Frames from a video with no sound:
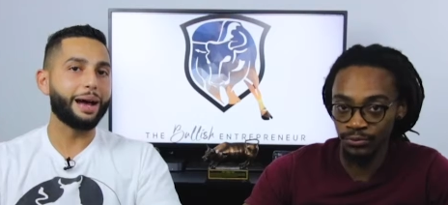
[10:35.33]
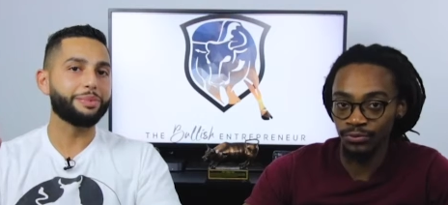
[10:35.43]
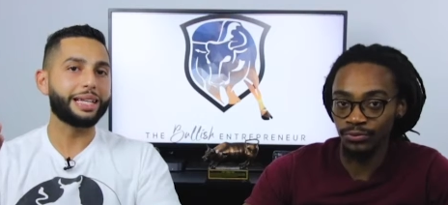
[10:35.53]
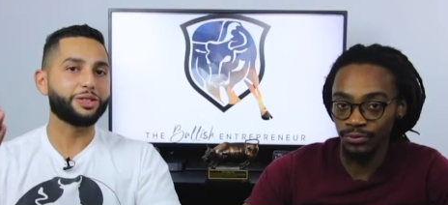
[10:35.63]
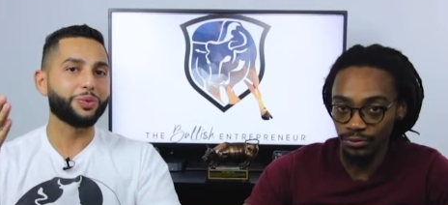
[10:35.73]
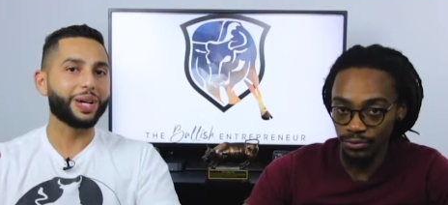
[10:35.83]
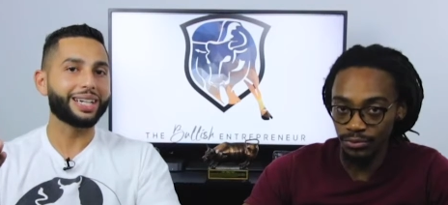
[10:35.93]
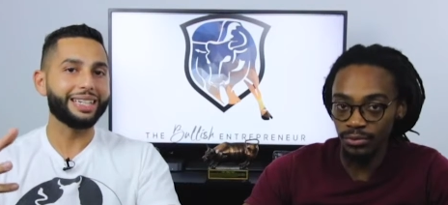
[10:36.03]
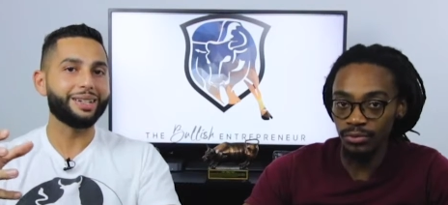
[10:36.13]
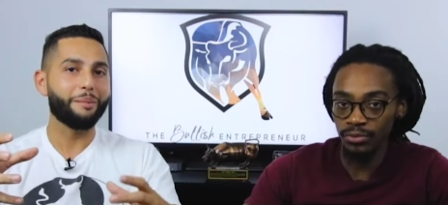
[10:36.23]
Speaker 1: app that
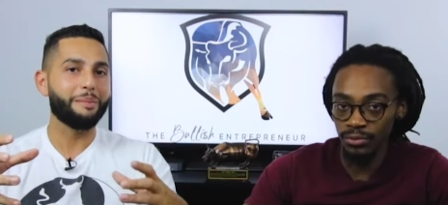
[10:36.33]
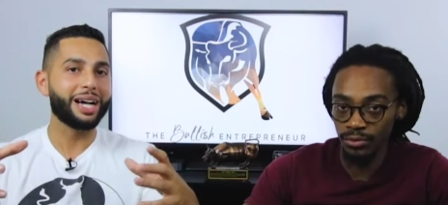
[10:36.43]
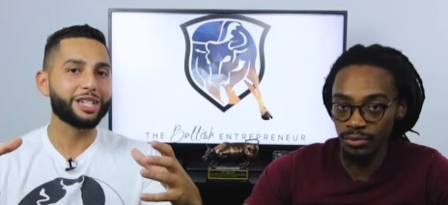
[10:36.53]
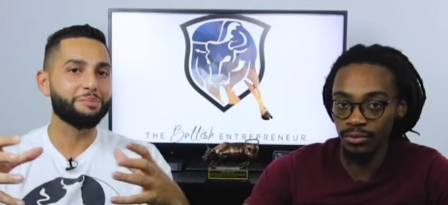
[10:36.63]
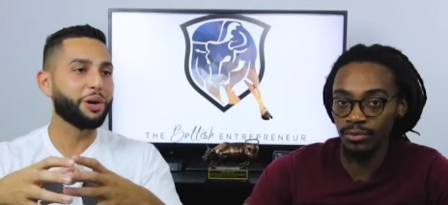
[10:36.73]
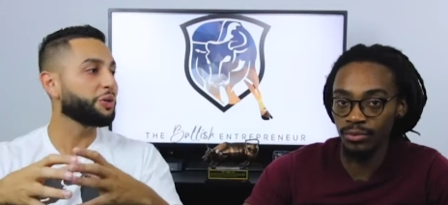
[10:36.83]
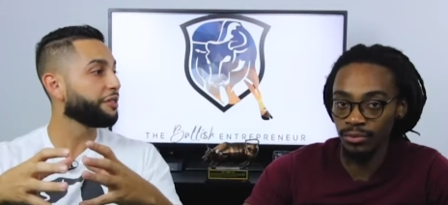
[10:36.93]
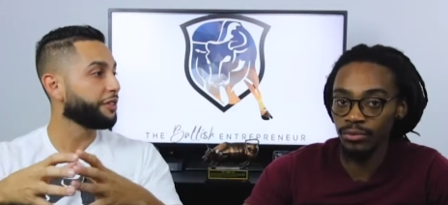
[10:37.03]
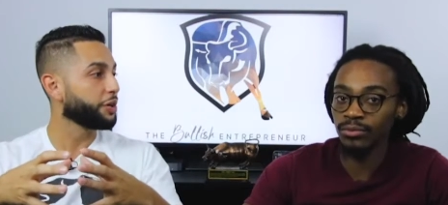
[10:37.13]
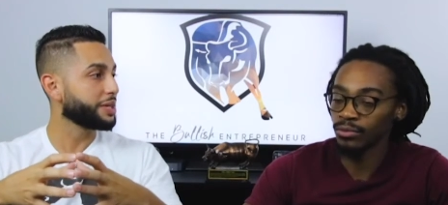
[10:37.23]
directly combines both
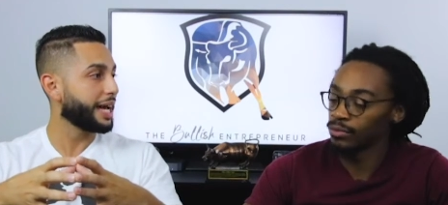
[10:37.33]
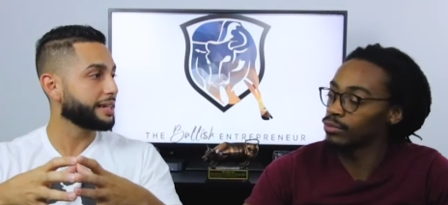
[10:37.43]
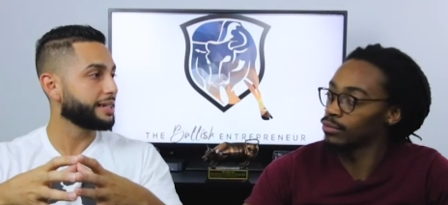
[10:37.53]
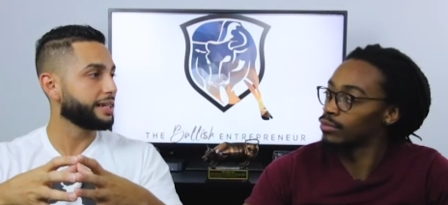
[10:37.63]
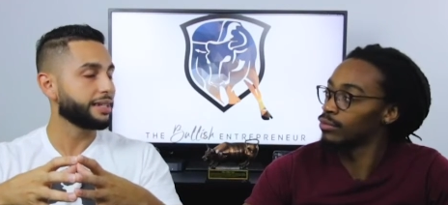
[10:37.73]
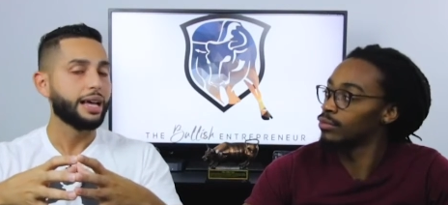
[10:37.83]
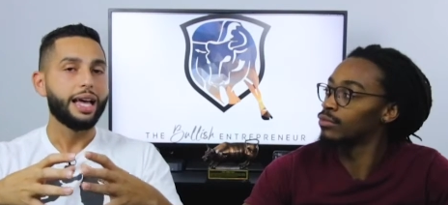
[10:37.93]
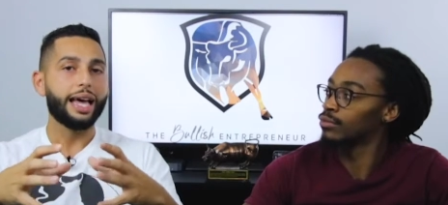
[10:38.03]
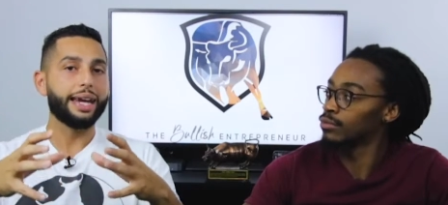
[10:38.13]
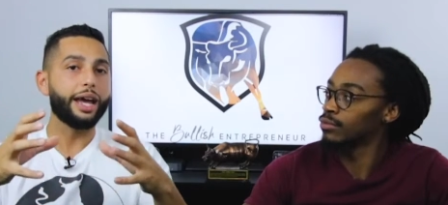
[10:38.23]
of those assets
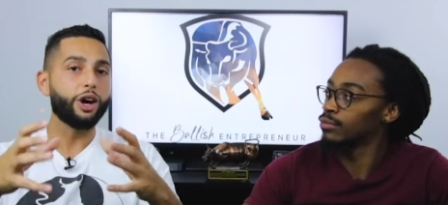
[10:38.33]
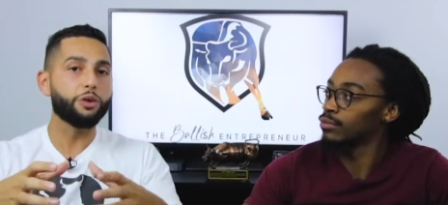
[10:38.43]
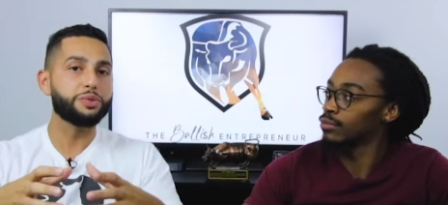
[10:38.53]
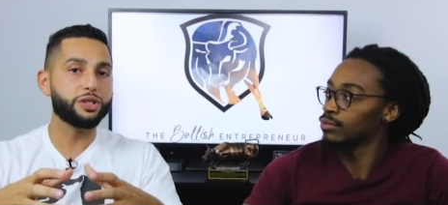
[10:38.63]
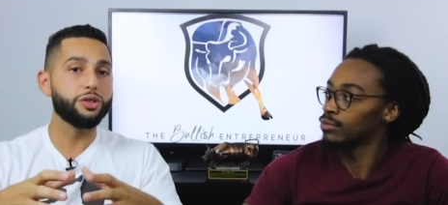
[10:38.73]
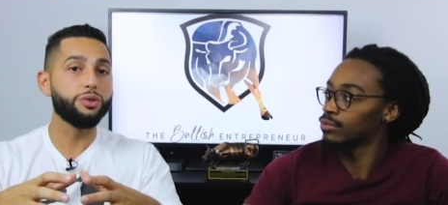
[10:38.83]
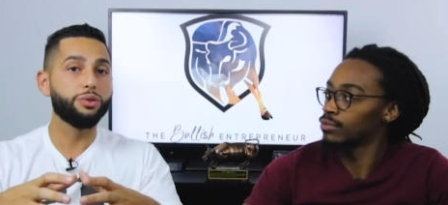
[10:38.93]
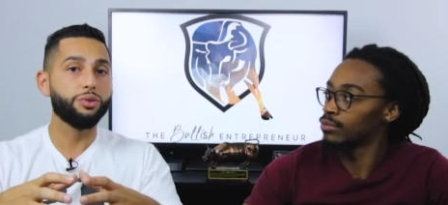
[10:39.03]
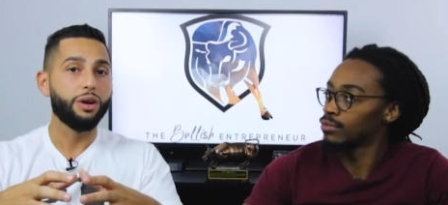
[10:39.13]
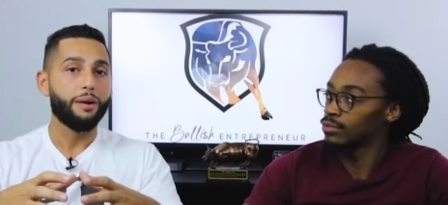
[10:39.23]
and helps
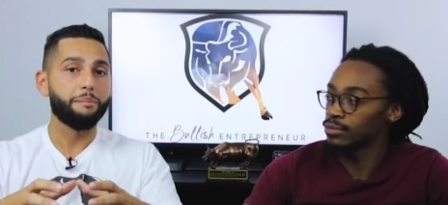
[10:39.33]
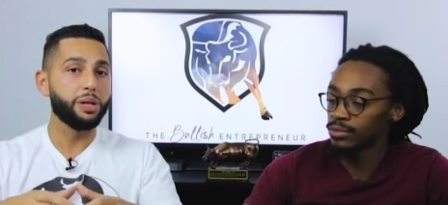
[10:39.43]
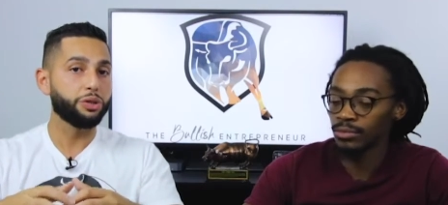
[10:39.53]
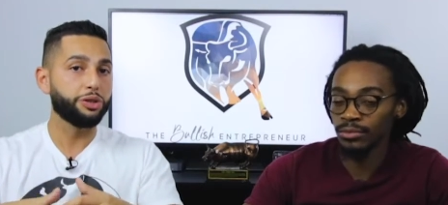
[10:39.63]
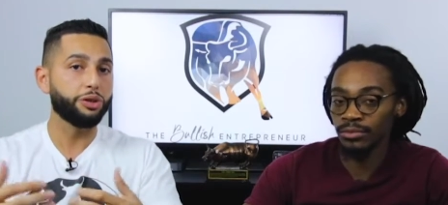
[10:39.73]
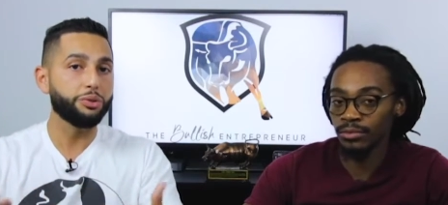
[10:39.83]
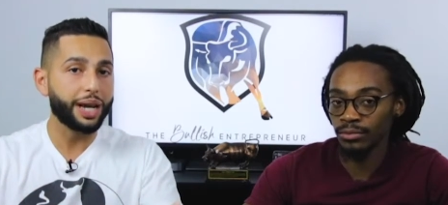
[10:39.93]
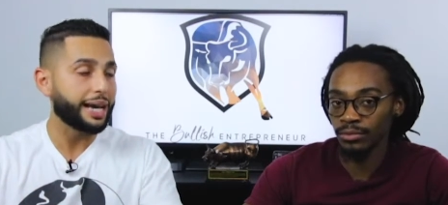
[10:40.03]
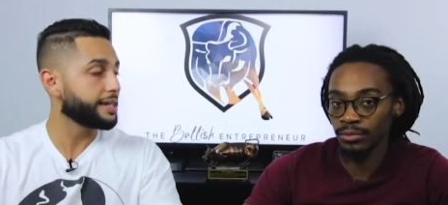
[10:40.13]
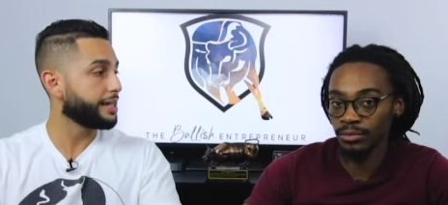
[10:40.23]
you build your own
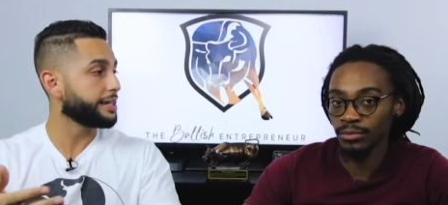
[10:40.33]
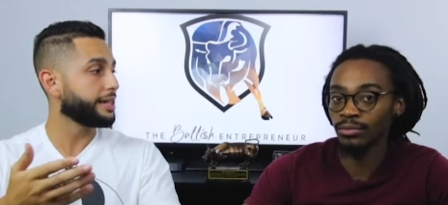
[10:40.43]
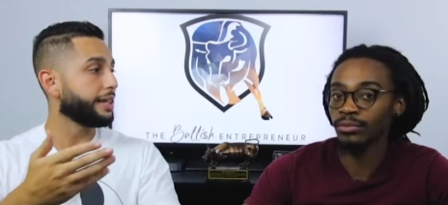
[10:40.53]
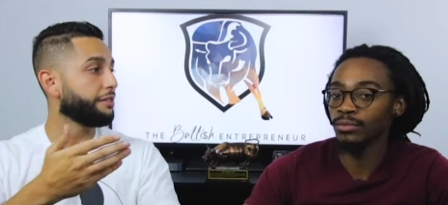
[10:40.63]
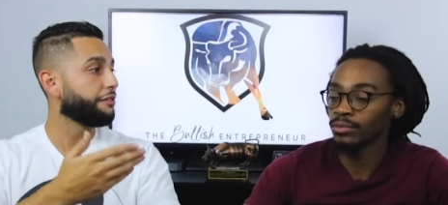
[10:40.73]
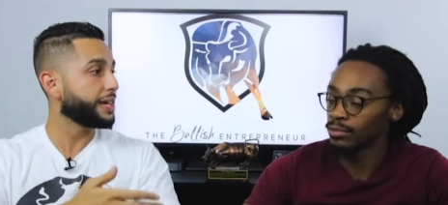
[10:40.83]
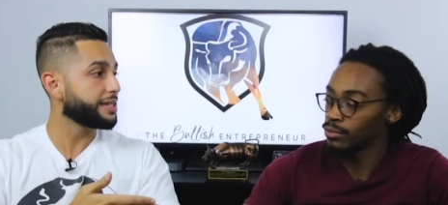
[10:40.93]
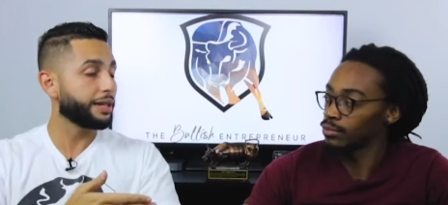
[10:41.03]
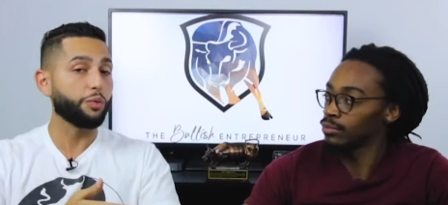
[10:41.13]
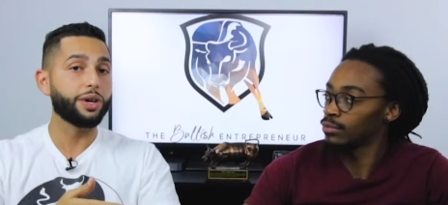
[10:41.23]
assets and
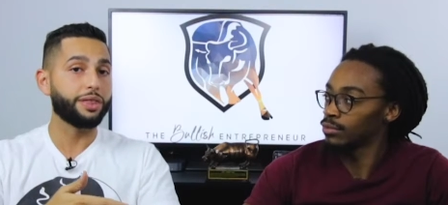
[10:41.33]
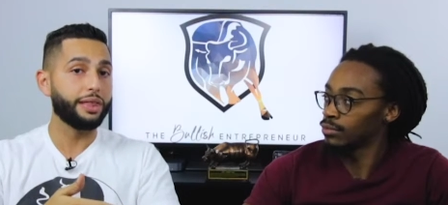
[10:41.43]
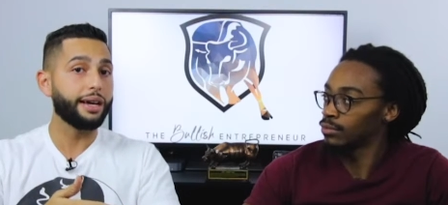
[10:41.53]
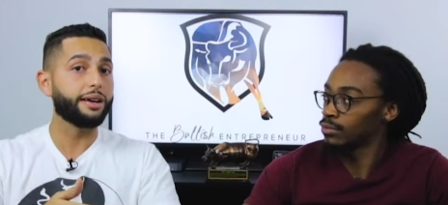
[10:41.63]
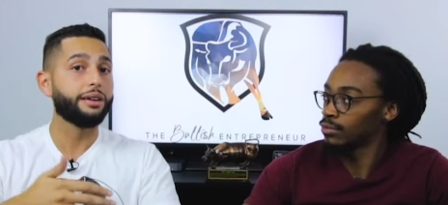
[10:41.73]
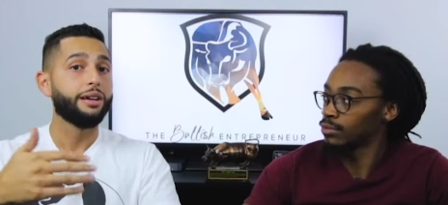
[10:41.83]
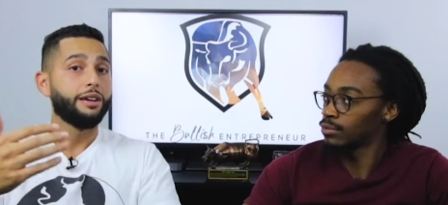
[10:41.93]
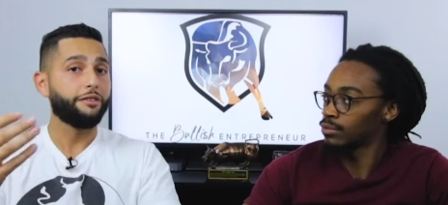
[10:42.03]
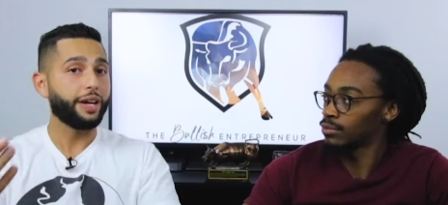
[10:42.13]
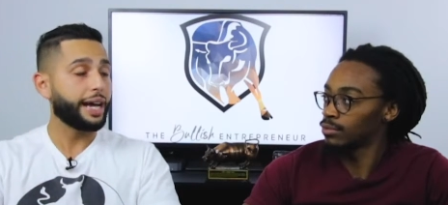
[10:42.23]
investing with their
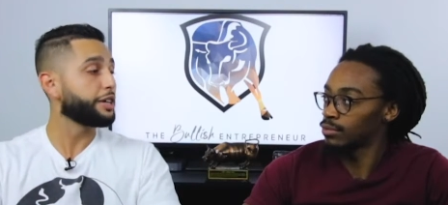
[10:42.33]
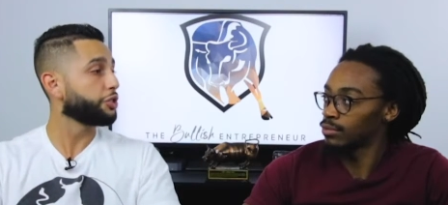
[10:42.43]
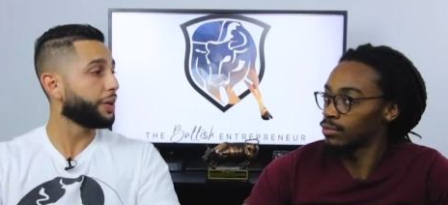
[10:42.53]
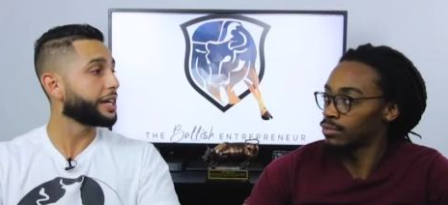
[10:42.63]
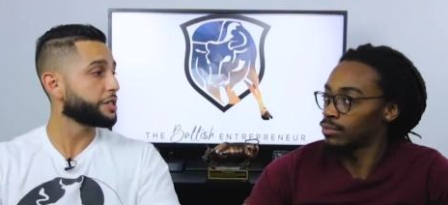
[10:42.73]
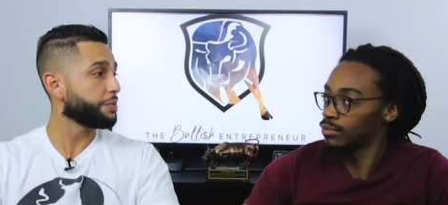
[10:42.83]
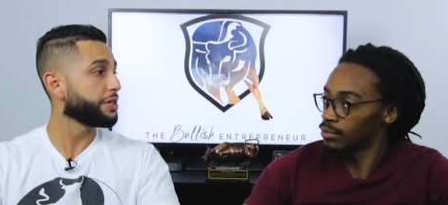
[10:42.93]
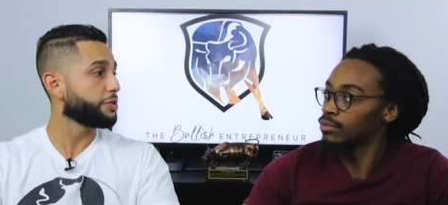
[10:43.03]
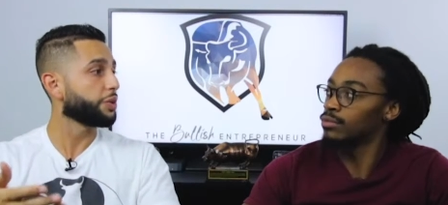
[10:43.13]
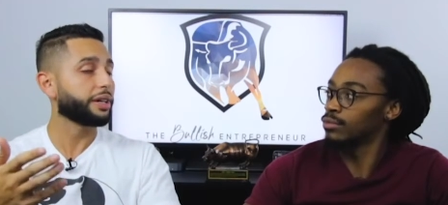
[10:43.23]
financial
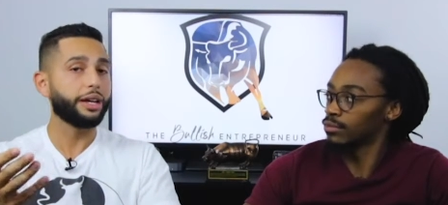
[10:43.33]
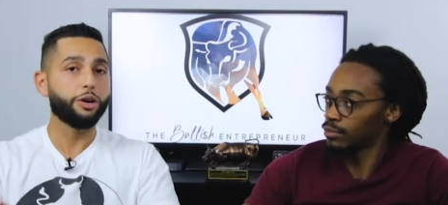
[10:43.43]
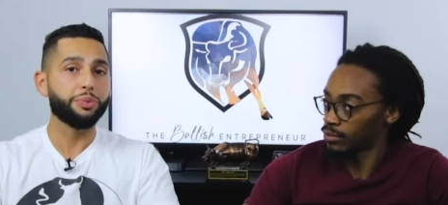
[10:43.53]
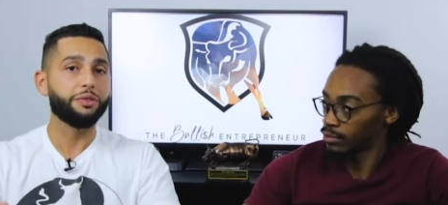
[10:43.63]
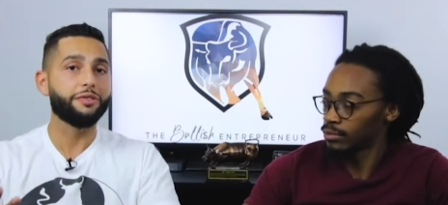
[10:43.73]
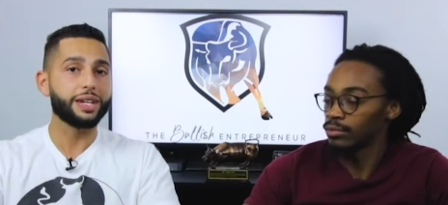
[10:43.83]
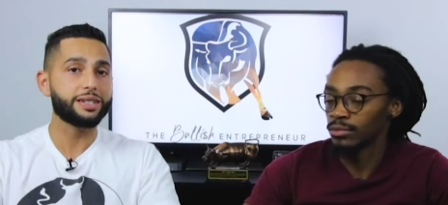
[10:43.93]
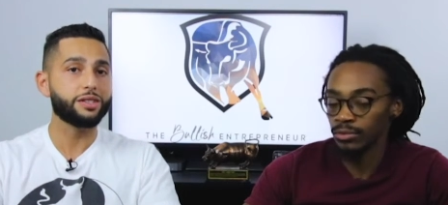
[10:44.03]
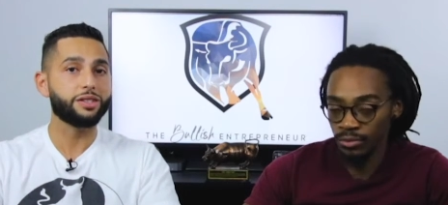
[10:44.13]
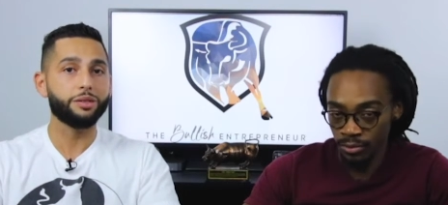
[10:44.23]
experts who are going to help you
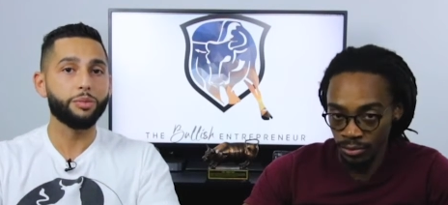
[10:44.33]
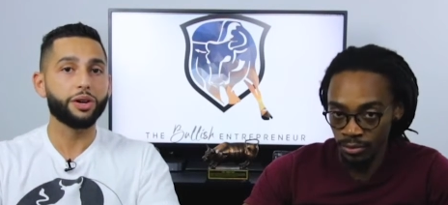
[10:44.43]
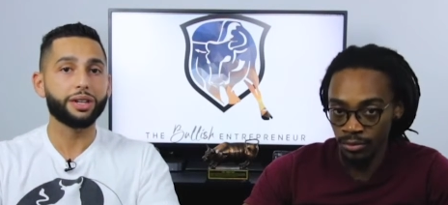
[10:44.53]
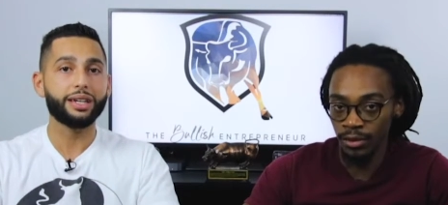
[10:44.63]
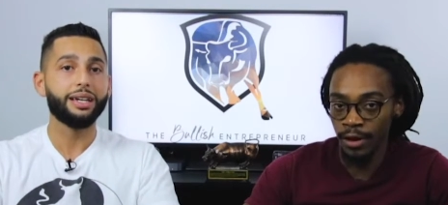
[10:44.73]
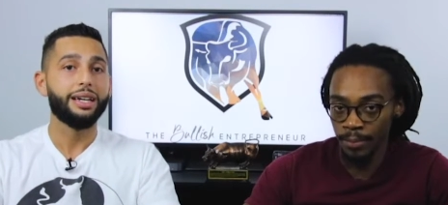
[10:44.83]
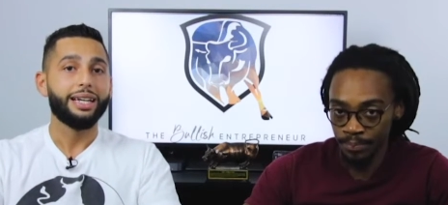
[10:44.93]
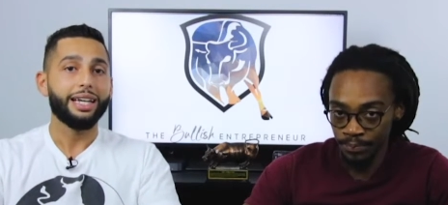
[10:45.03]
invest into the market yep.